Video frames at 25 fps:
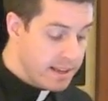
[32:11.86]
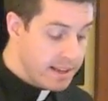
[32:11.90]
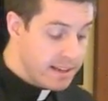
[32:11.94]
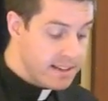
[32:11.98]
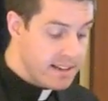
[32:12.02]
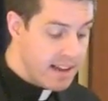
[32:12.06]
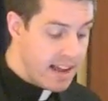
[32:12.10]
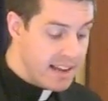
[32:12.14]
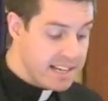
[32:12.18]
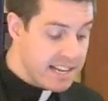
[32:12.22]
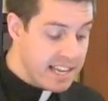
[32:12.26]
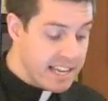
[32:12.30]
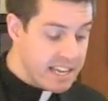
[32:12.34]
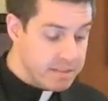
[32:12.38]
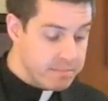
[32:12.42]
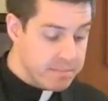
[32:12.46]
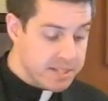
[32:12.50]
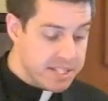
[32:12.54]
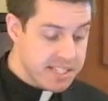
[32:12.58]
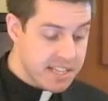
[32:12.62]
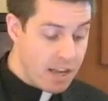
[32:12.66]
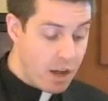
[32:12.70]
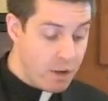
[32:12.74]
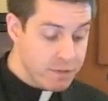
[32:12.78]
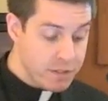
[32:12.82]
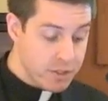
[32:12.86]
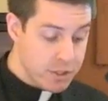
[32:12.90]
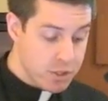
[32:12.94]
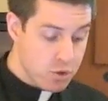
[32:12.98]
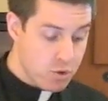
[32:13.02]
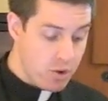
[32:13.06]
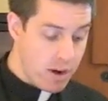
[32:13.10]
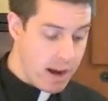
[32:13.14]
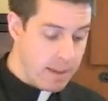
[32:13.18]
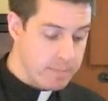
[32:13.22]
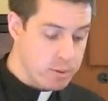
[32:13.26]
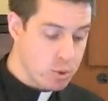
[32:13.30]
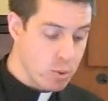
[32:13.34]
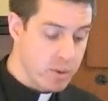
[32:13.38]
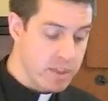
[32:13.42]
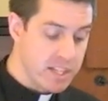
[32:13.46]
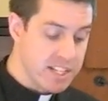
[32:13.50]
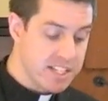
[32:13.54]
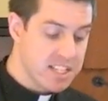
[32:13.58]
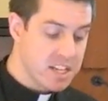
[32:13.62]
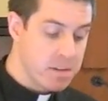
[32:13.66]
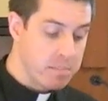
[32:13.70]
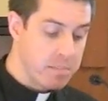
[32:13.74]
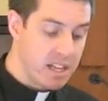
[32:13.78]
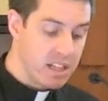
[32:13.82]
Dante himself describes what
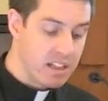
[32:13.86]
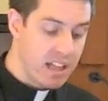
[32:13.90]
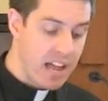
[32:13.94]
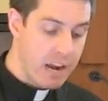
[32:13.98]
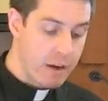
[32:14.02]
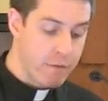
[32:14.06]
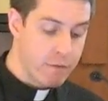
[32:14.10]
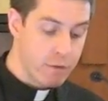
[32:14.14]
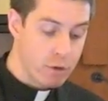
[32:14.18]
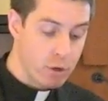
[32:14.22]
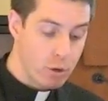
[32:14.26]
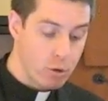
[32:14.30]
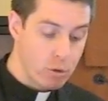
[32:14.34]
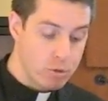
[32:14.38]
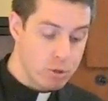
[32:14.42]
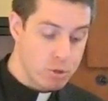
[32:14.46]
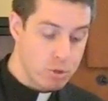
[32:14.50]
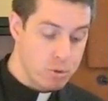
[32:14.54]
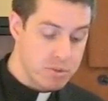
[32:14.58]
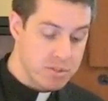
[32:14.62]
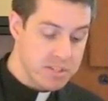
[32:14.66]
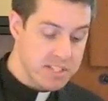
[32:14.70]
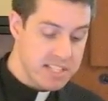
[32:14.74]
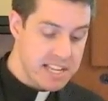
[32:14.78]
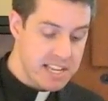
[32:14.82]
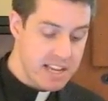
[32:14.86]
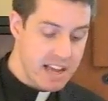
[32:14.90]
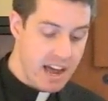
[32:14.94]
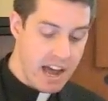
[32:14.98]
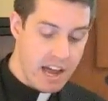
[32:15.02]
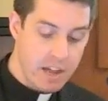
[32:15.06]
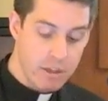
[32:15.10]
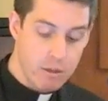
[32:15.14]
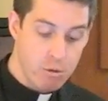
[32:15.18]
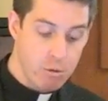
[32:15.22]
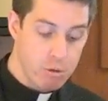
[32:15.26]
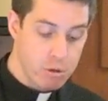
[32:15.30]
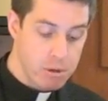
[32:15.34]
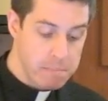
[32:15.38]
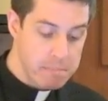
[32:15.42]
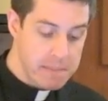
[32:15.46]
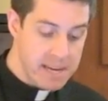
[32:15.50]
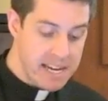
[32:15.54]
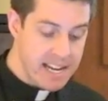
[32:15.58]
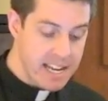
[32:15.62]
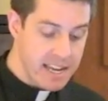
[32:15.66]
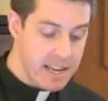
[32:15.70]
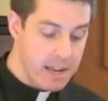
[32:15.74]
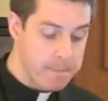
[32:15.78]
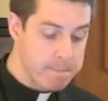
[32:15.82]
this can be like for those who see God through the
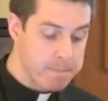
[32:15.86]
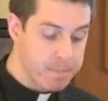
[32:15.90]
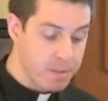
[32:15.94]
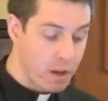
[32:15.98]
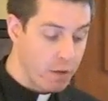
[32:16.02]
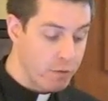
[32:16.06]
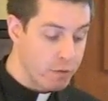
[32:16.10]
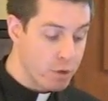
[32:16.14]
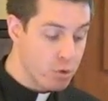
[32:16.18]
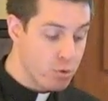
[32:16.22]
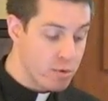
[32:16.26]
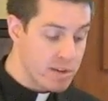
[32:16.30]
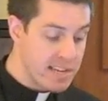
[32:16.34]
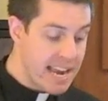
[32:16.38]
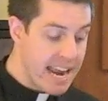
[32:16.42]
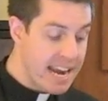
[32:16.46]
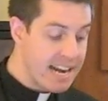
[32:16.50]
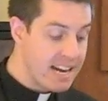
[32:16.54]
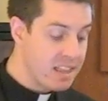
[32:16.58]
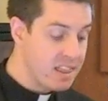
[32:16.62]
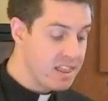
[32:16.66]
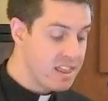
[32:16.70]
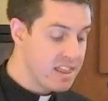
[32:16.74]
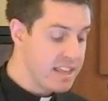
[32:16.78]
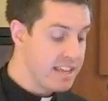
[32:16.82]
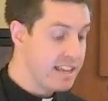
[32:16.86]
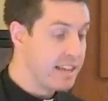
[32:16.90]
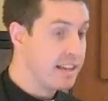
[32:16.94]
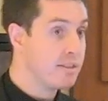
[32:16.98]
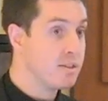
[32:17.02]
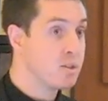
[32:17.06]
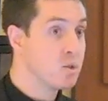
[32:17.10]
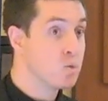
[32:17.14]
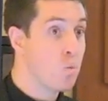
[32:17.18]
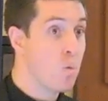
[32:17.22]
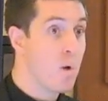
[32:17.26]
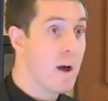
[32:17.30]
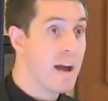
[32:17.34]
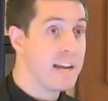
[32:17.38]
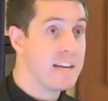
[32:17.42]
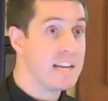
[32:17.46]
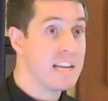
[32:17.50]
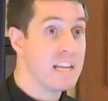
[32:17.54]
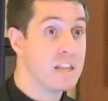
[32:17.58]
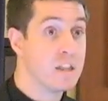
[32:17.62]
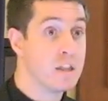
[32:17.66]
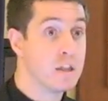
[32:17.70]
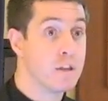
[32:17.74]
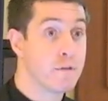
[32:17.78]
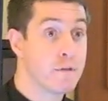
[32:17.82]
media of created things, when
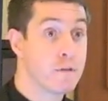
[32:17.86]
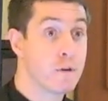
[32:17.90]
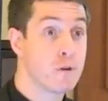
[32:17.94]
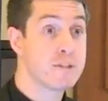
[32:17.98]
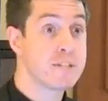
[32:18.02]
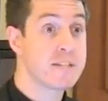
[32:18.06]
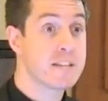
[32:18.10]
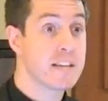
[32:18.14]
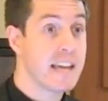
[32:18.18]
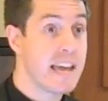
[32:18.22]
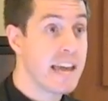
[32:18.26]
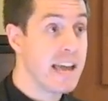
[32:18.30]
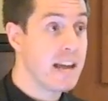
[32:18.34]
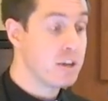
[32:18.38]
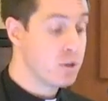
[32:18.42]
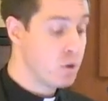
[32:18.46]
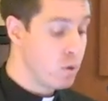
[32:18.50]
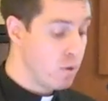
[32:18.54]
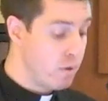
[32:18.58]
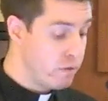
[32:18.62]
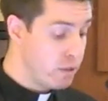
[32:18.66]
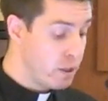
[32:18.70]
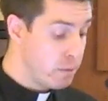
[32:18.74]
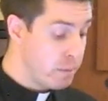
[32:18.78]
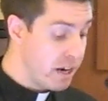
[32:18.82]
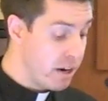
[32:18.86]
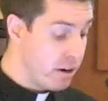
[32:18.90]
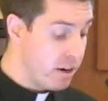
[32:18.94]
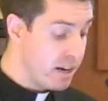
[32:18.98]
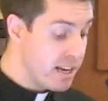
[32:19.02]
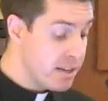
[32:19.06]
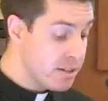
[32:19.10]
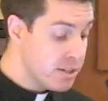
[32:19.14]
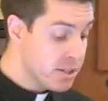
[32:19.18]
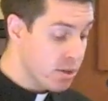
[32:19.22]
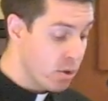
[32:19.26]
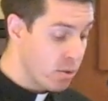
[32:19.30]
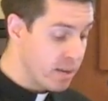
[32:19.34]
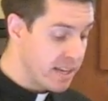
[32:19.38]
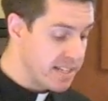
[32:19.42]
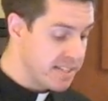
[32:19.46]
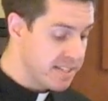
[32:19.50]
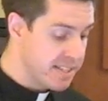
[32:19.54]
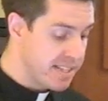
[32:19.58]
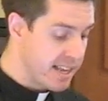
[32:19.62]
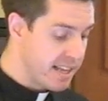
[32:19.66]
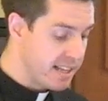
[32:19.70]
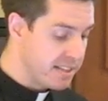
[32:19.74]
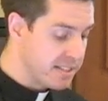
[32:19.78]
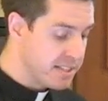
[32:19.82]
in the first canto of the Paradiso he
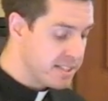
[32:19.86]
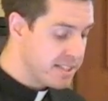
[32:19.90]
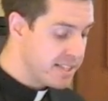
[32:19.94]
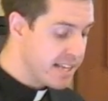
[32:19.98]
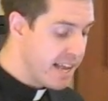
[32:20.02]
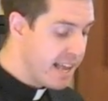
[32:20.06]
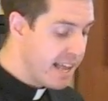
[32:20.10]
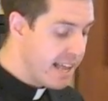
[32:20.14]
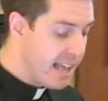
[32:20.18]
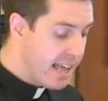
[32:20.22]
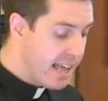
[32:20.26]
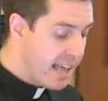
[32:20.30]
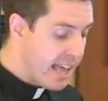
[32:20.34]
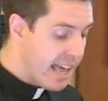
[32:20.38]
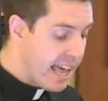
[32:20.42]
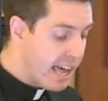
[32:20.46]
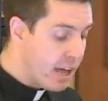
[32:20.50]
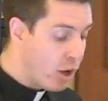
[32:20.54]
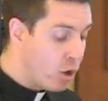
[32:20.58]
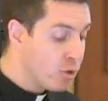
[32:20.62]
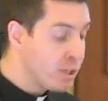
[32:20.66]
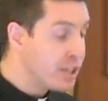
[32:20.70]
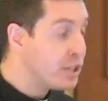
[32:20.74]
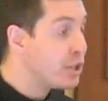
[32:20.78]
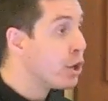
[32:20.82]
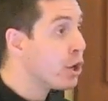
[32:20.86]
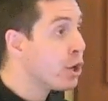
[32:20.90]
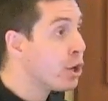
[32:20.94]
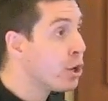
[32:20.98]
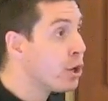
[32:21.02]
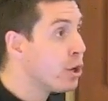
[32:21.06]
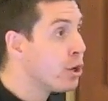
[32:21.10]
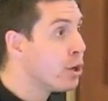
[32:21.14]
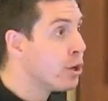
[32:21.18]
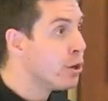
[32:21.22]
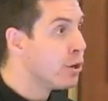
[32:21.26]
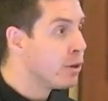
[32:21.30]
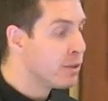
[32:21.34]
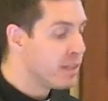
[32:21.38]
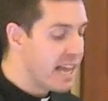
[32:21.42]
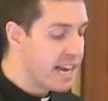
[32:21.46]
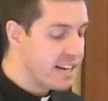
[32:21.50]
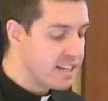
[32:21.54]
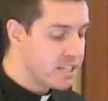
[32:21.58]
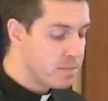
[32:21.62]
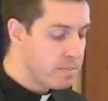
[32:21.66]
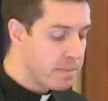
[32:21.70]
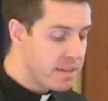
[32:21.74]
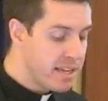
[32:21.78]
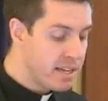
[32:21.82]
says, held in her,
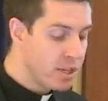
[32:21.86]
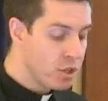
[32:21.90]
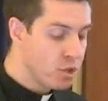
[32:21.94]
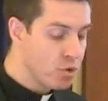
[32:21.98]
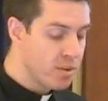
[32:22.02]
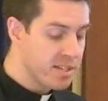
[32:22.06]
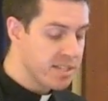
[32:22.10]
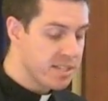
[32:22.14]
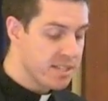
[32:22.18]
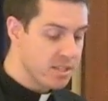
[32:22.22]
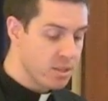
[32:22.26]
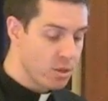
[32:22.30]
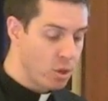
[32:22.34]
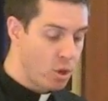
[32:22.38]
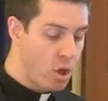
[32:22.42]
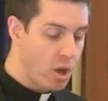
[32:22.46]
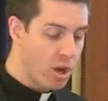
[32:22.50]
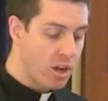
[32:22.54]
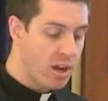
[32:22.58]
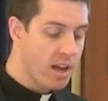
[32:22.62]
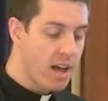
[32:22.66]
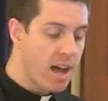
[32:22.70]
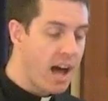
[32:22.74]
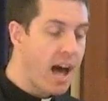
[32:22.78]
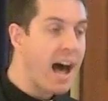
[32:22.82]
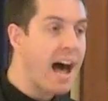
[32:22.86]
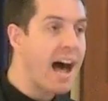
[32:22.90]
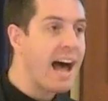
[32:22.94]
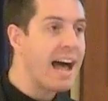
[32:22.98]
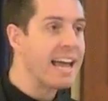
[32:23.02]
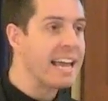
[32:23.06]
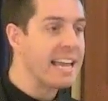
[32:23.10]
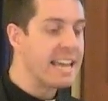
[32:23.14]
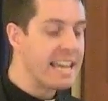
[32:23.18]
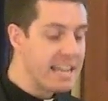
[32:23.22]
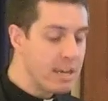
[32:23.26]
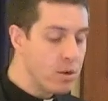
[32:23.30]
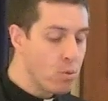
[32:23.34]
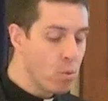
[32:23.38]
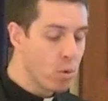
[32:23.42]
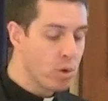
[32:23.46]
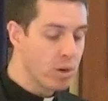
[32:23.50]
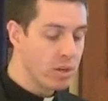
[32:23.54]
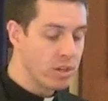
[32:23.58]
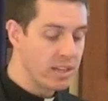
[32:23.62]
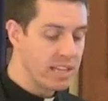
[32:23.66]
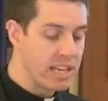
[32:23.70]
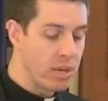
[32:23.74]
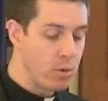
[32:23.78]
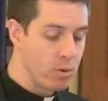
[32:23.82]
that is Beatrice's look, I
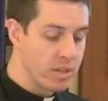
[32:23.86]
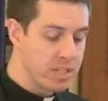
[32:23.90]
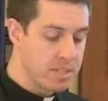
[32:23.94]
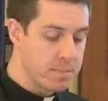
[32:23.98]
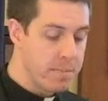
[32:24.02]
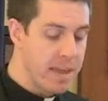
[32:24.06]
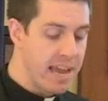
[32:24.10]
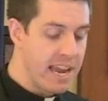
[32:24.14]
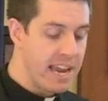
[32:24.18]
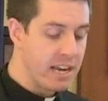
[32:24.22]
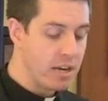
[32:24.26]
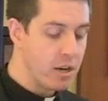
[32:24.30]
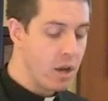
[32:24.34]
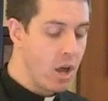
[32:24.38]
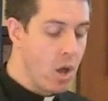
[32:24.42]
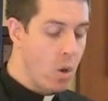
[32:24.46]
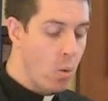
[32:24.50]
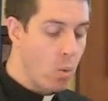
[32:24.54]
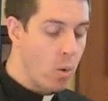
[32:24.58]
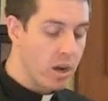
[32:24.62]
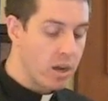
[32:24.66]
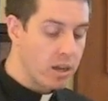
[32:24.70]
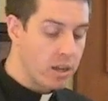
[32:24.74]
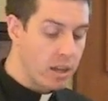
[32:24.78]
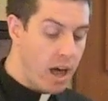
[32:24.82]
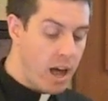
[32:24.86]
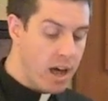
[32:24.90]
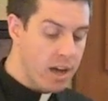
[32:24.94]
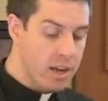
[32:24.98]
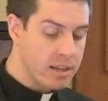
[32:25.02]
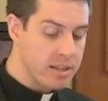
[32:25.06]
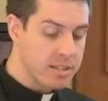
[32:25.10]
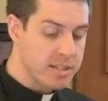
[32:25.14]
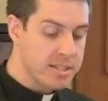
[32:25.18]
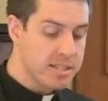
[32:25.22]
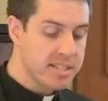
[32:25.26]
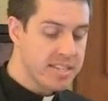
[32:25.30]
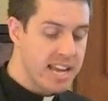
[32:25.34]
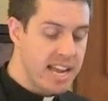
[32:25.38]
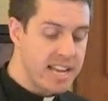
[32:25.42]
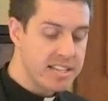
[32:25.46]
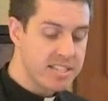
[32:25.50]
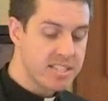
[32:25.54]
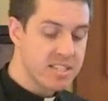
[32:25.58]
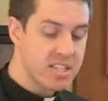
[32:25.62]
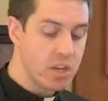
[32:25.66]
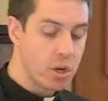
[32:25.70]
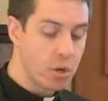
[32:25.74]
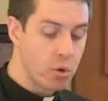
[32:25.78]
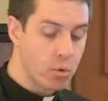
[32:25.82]
inwardly was made what Glaucus,
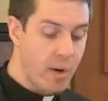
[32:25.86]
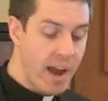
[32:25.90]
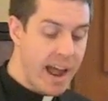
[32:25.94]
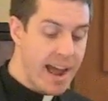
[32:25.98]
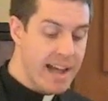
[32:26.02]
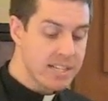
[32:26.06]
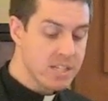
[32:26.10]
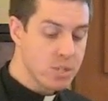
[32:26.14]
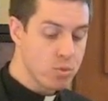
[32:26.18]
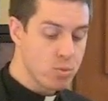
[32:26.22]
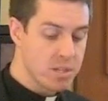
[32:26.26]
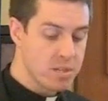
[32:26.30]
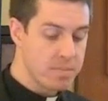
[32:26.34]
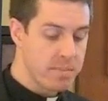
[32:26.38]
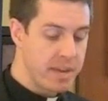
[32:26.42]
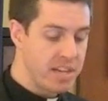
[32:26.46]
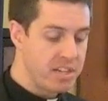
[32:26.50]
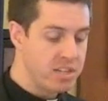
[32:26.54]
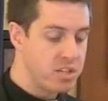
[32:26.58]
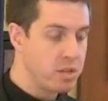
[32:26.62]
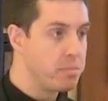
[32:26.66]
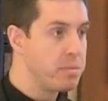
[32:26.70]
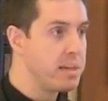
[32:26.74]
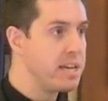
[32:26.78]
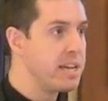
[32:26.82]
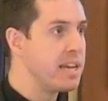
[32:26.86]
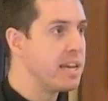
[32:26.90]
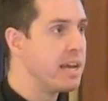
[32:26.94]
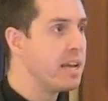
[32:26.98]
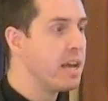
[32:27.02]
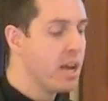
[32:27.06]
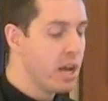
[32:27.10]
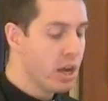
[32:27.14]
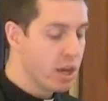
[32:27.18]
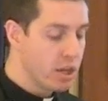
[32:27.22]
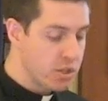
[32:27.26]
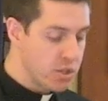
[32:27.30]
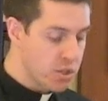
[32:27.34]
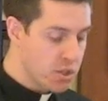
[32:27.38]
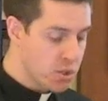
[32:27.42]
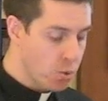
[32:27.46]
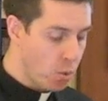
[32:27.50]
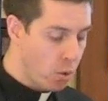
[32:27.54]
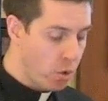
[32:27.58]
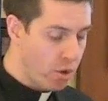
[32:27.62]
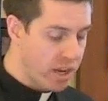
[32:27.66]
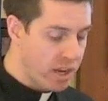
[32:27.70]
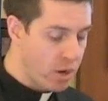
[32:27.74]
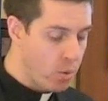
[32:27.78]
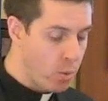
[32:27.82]
tasting grass, was made to be,
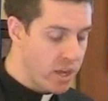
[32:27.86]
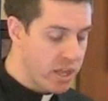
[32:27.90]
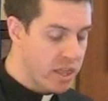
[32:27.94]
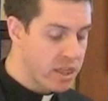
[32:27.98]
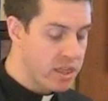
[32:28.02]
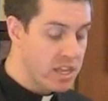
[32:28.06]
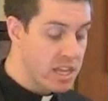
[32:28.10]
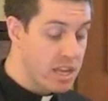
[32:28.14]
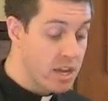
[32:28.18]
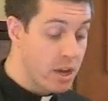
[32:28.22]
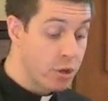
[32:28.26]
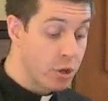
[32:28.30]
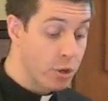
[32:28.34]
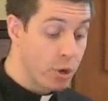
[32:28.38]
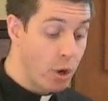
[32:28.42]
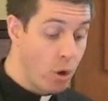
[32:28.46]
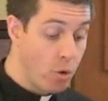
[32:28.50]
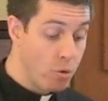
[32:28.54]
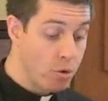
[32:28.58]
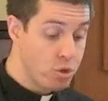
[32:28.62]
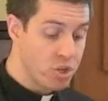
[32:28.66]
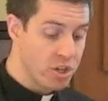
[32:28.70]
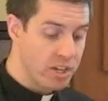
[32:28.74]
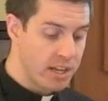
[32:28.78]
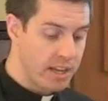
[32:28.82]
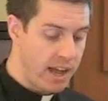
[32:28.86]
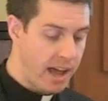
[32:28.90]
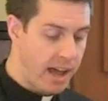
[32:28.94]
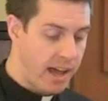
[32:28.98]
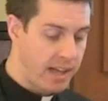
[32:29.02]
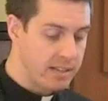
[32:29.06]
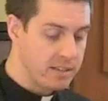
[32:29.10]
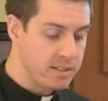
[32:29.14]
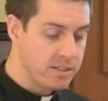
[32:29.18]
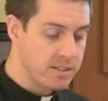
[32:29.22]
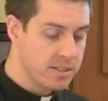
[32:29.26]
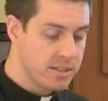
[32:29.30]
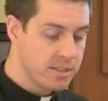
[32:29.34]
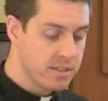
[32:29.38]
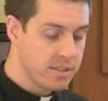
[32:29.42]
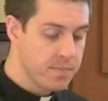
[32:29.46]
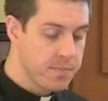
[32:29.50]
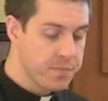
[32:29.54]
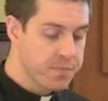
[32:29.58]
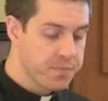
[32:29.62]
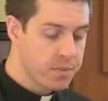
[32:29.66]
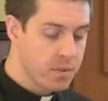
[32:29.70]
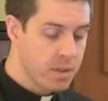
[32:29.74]
consorting with the other ocean gods.